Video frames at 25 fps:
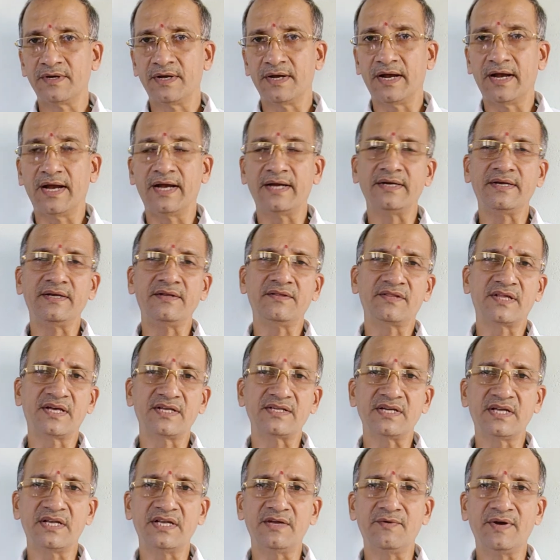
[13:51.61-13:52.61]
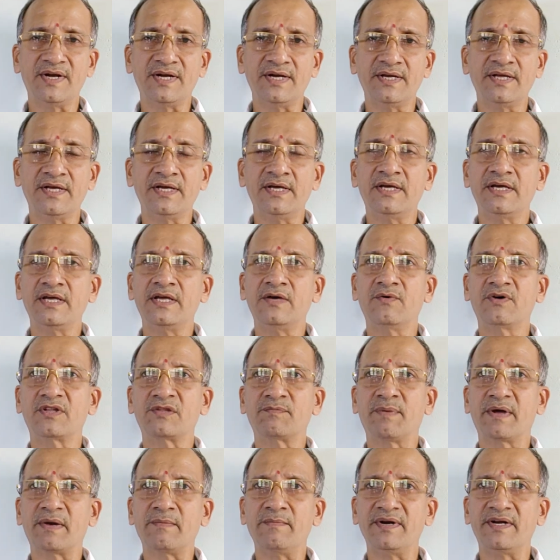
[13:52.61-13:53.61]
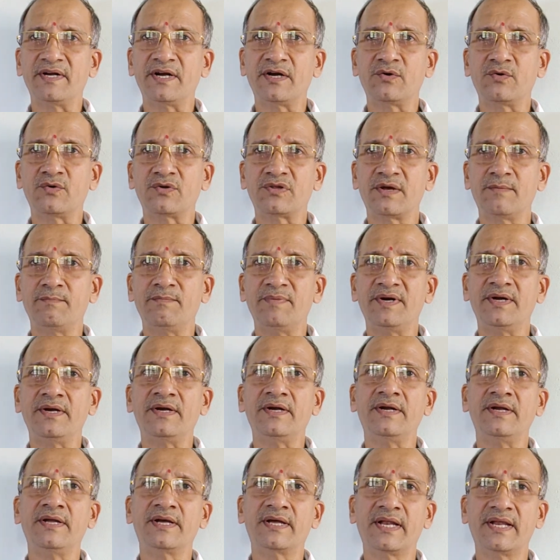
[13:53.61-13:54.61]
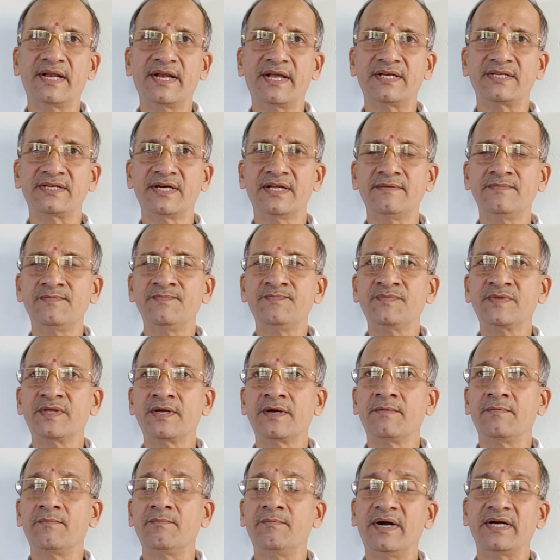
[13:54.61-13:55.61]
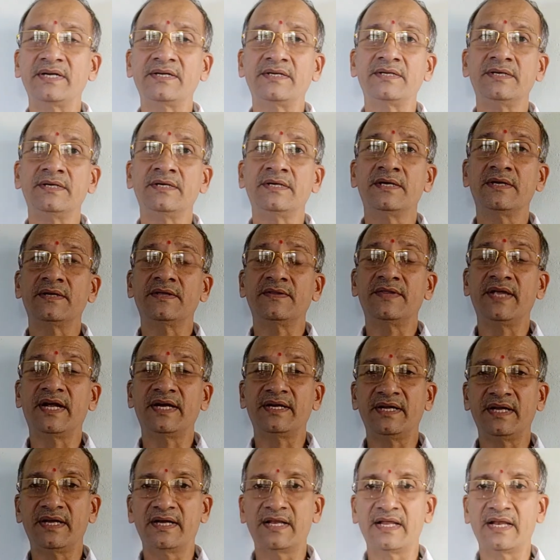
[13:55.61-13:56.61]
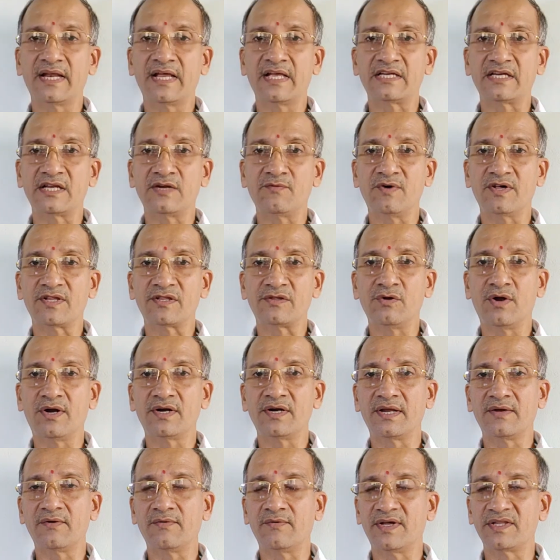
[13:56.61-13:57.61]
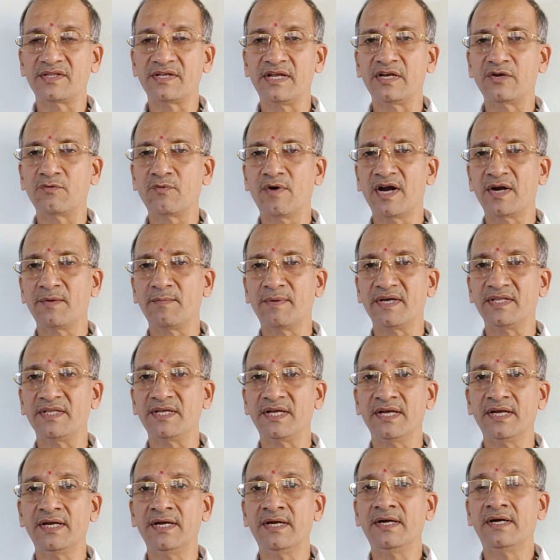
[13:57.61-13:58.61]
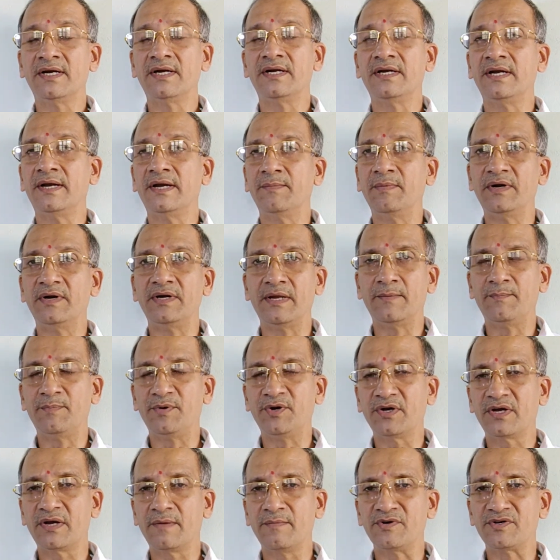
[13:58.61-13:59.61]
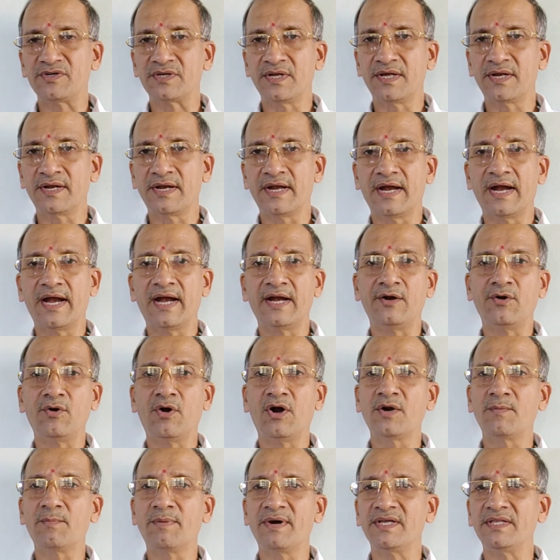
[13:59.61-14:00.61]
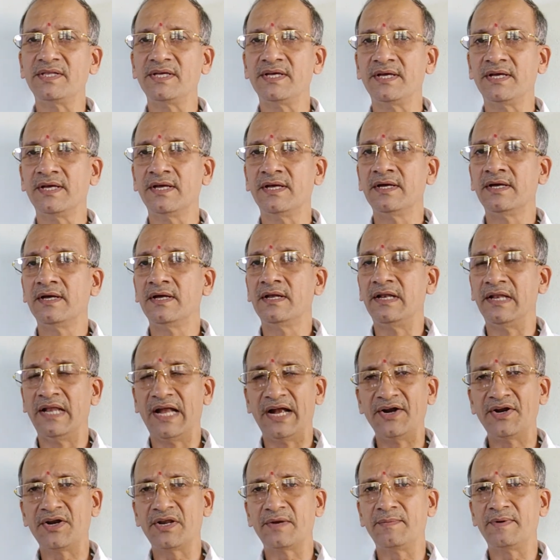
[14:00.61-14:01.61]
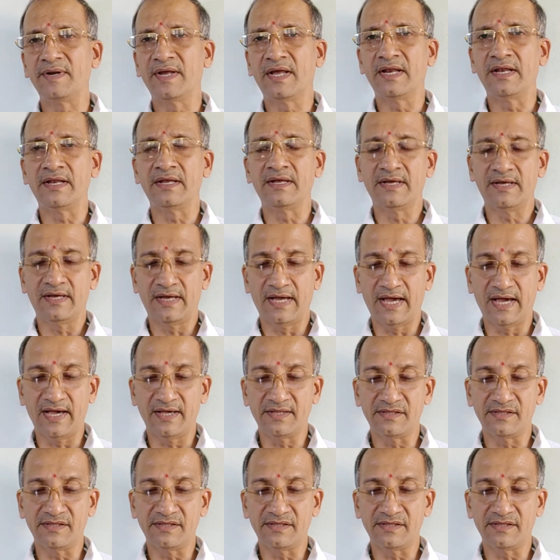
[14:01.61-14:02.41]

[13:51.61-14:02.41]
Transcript: And in such an event, he was permitted to submit declaration, but that declaration was inquired by the Deputy Commissioner and not by the Land Tribunal as